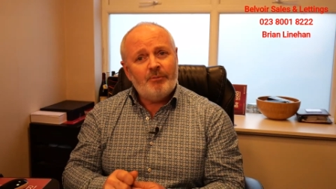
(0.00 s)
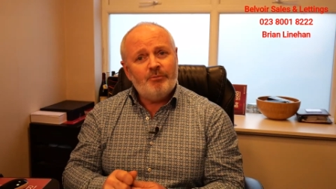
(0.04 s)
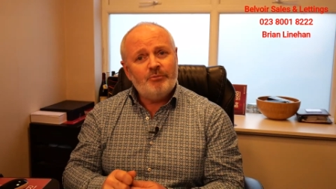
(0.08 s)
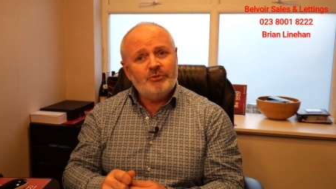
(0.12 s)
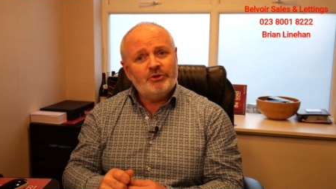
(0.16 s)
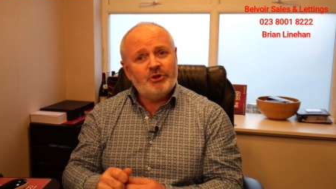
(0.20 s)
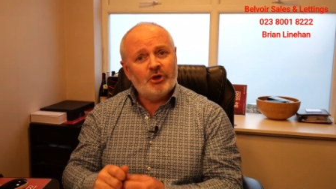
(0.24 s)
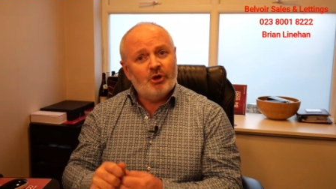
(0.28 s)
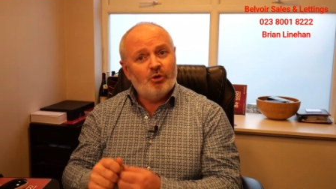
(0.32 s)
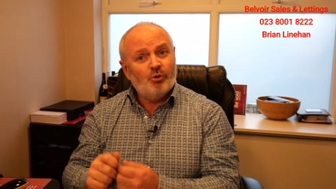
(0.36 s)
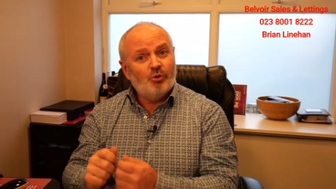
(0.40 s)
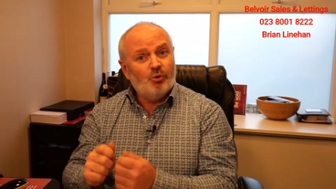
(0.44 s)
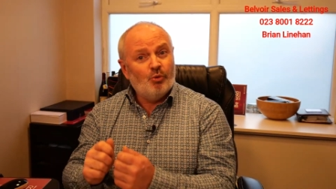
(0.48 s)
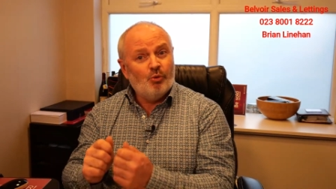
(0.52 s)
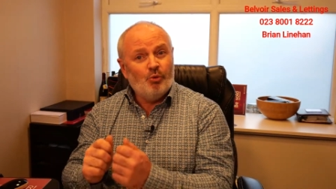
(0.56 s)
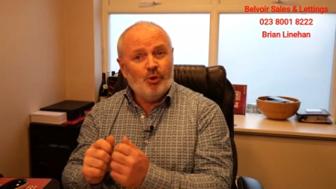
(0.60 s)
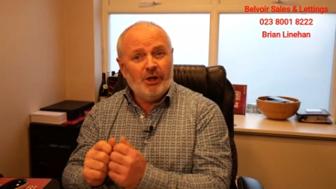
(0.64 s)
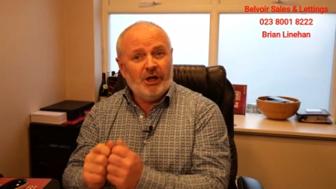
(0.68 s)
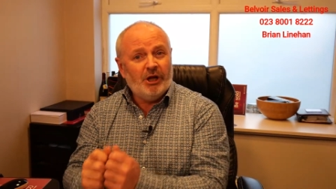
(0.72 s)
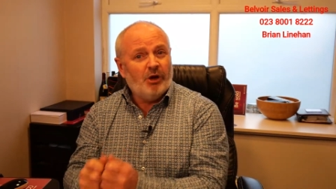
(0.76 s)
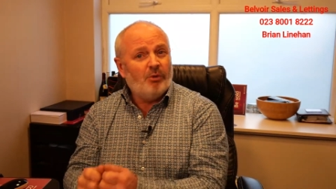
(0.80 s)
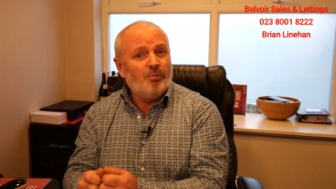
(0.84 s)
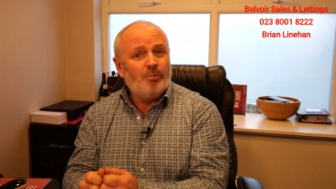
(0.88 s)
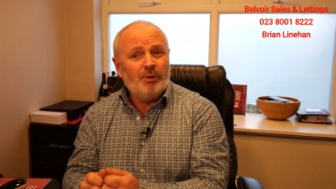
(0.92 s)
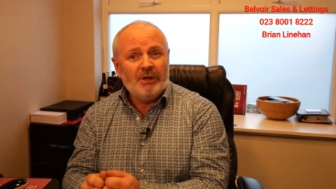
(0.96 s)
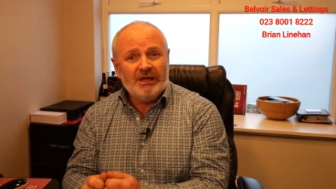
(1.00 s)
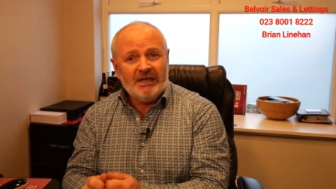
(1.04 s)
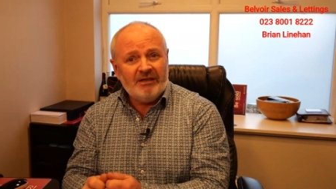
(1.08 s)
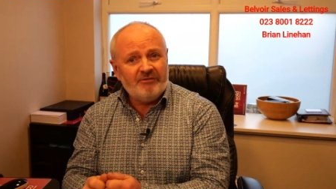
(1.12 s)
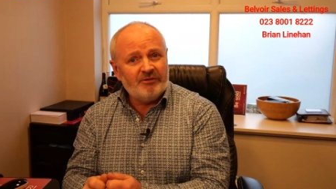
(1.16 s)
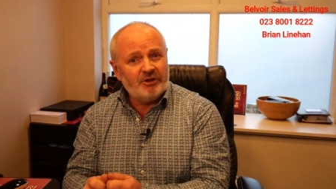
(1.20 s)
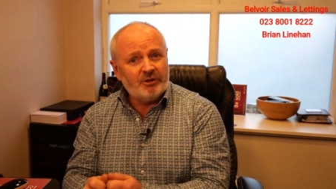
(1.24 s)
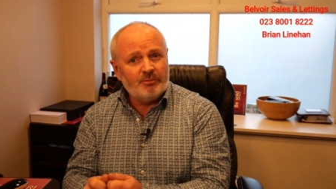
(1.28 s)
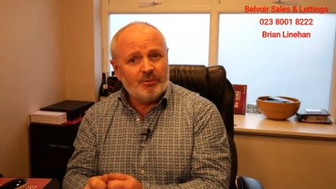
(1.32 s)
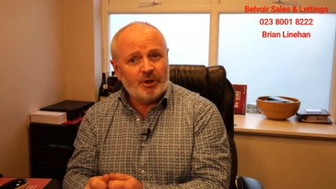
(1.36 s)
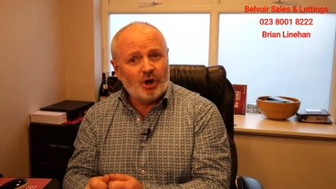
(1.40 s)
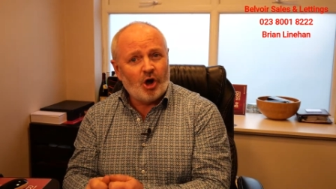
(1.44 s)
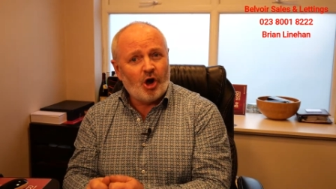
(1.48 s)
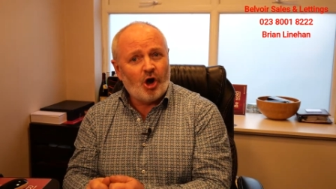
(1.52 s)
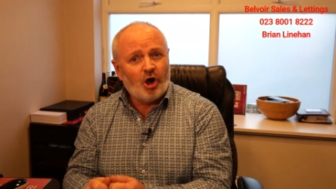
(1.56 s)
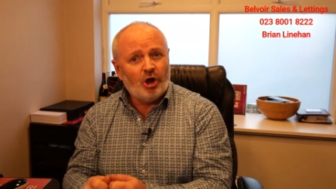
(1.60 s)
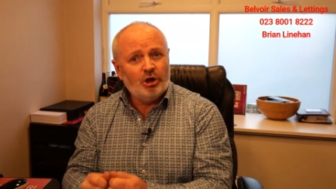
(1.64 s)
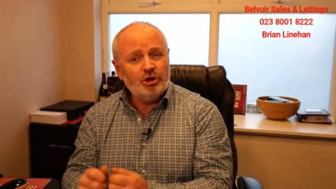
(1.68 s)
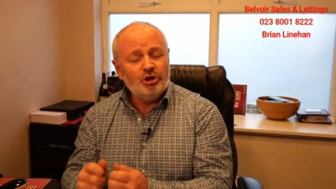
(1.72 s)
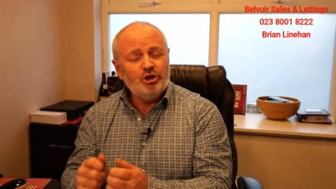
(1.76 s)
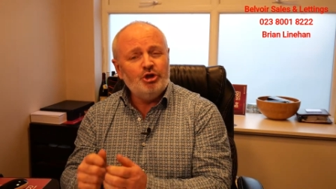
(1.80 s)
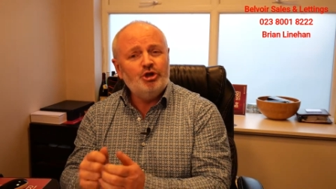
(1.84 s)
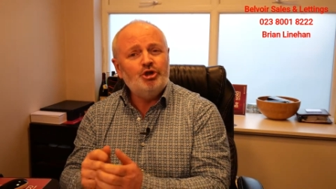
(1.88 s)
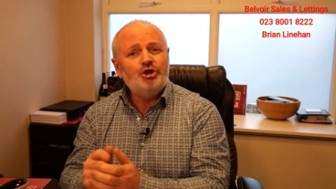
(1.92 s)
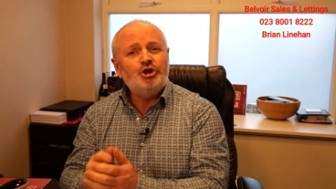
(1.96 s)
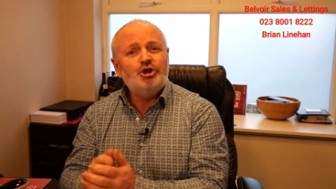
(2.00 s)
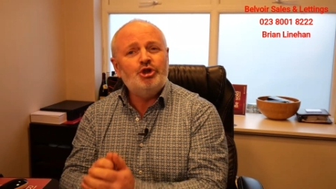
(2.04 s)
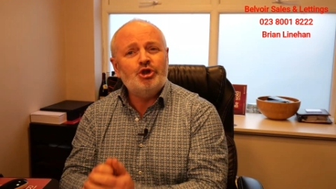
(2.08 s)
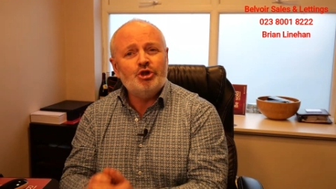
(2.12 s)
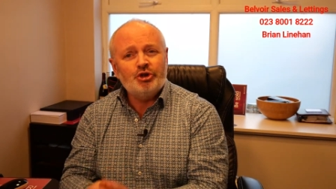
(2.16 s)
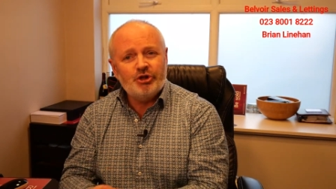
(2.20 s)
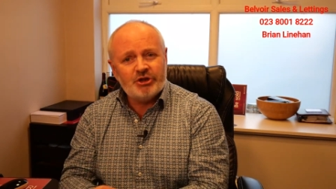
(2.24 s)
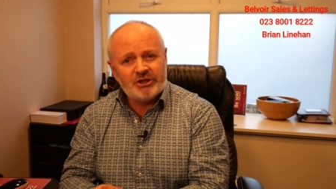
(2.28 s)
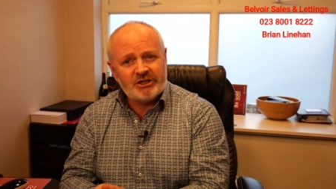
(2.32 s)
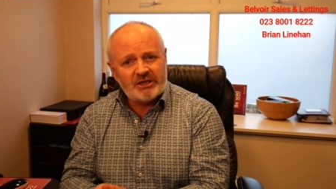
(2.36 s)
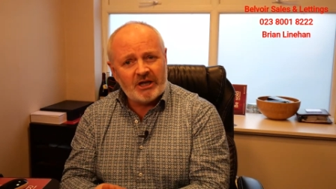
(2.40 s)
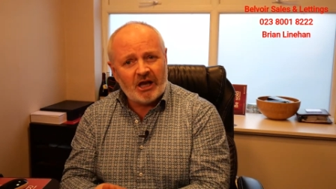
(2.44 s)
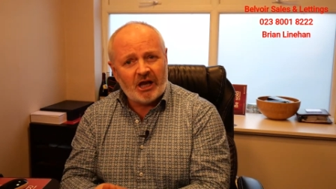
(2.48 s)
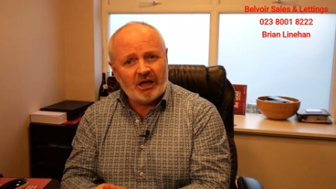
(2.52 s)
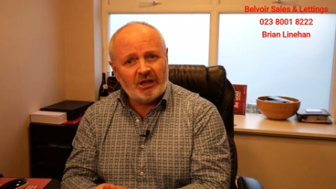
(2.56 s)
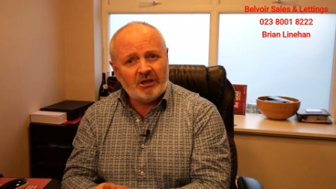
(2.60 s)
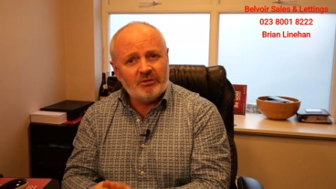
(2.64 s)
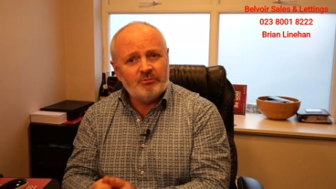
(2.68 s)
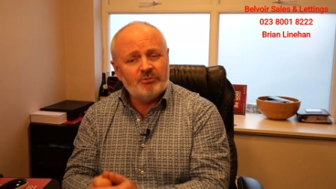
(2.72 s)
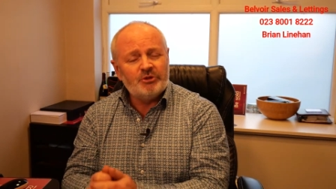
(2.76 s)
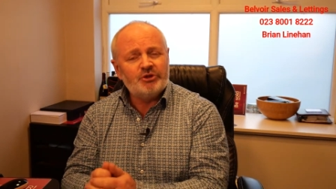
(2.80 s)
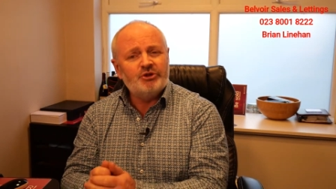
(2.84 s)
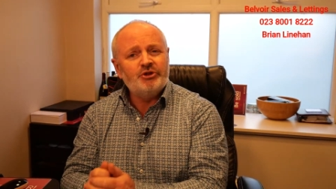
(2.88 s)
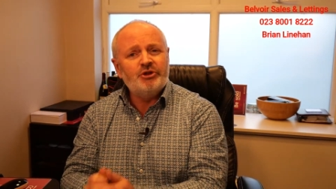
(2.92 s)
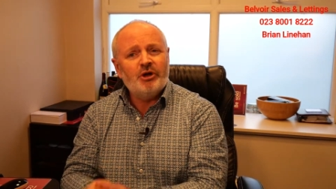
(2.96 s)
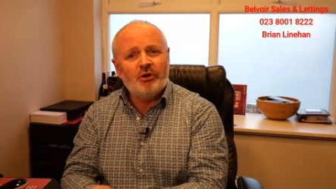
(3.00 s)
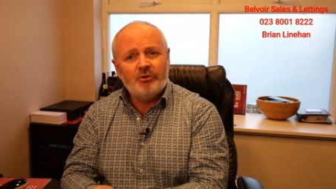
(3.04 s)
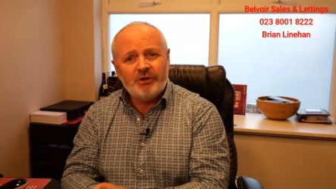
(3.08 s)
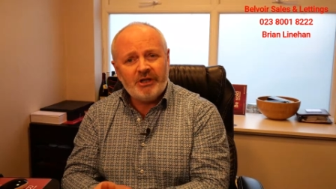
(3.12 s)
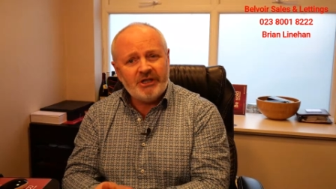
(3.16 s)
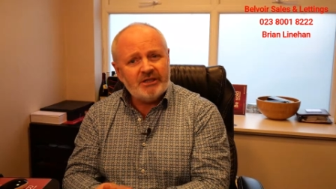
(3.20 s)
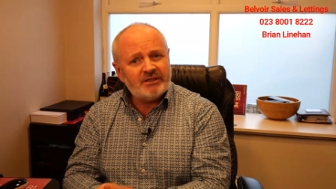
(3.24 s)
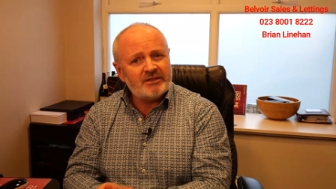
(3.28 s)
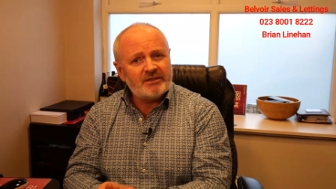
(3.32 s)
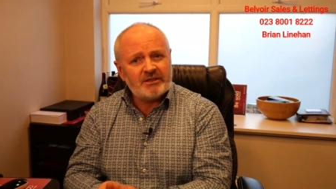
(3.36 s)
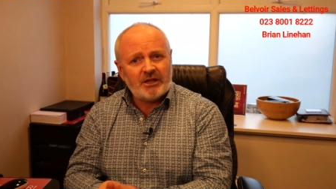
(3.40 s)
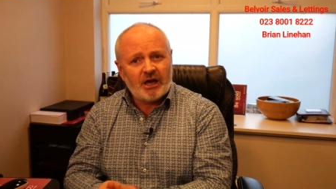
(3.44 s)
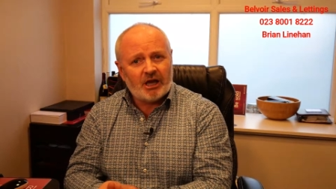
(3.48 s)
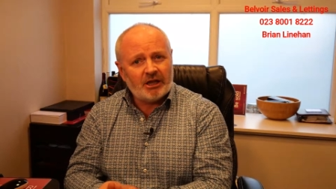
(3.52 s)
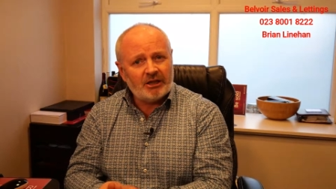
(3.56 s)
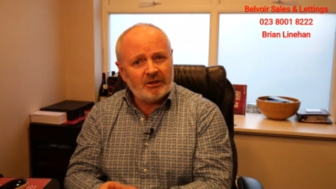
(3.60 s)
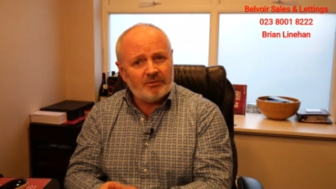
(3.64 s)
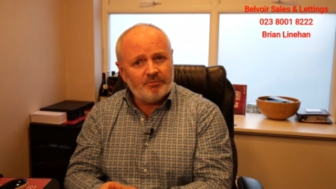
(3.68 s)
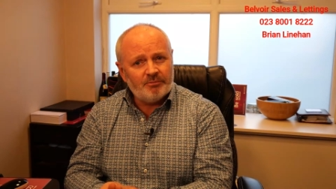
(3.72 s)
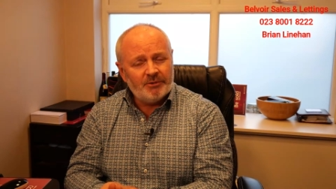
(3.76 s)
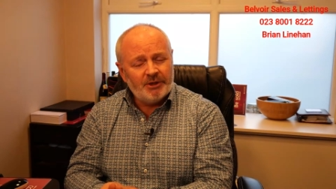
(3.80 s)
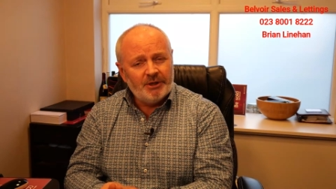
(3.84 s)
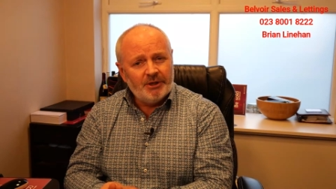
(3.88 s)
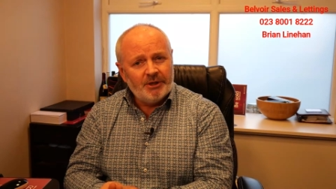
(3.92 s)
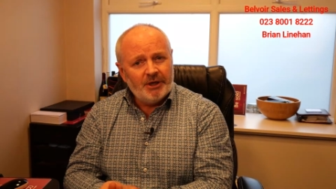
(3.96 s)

So we don't believe in them at all. You shouldn't sign them. There's no need to sign them.